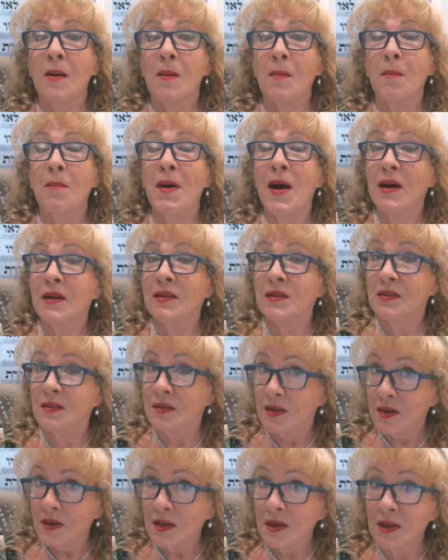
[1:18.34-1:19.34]
But
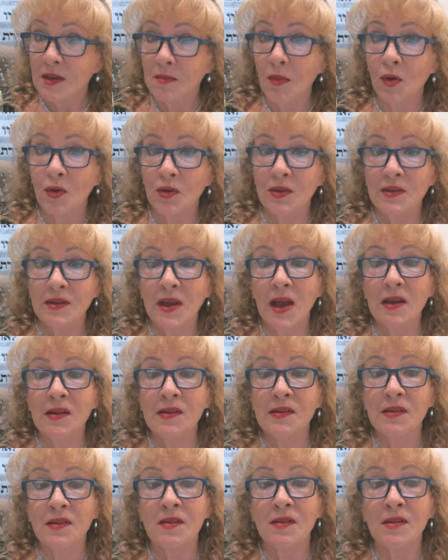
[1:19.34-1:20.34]
in most
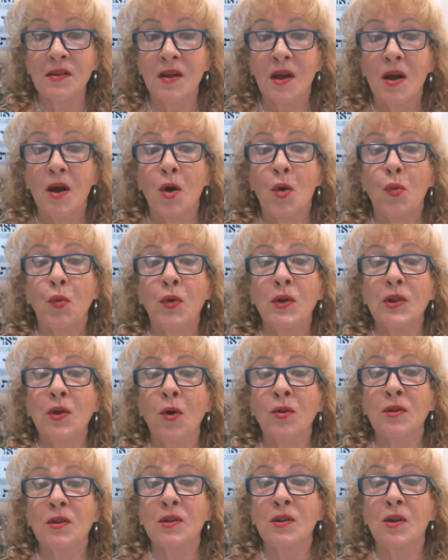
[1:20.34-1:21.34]
cases, we
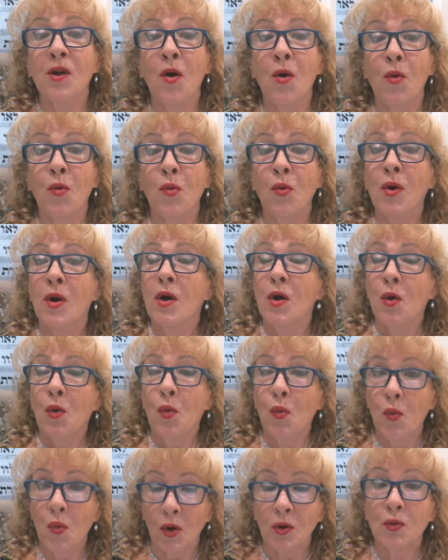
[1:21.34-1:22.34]
don't know
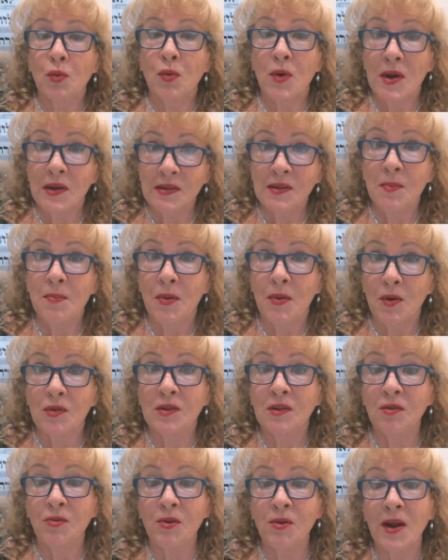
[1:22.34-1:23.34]
what we are supposed
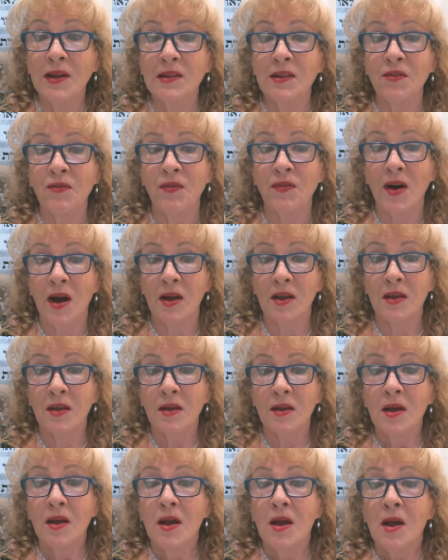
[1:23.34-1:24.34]
to rectify
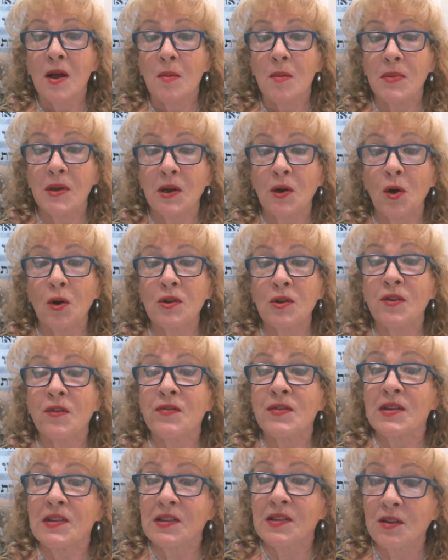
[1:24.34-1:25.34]
because of
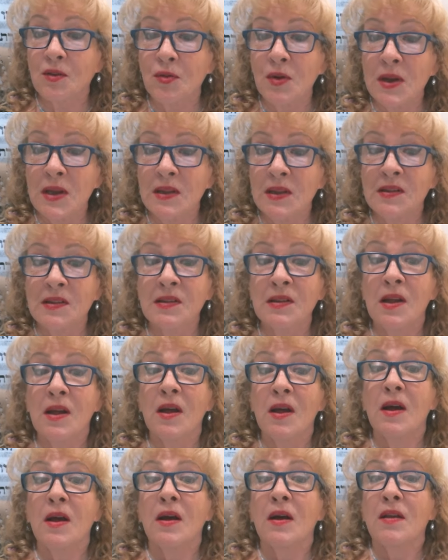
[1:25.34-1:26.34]
the screens
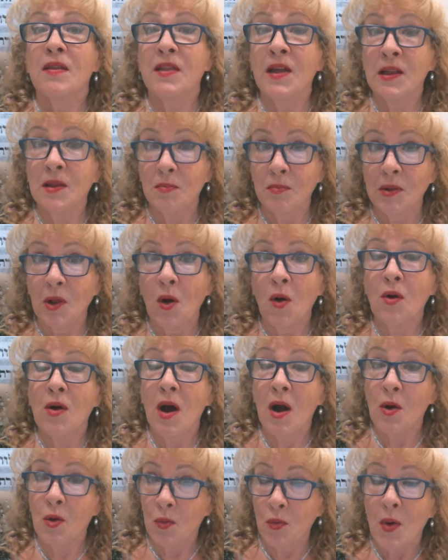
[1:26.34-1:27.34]
that block
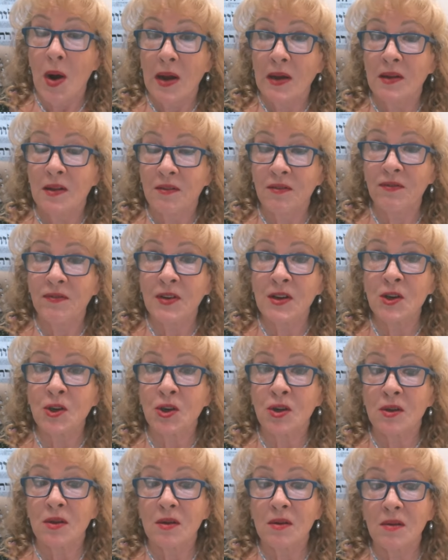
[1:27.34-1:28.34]
our wider vision.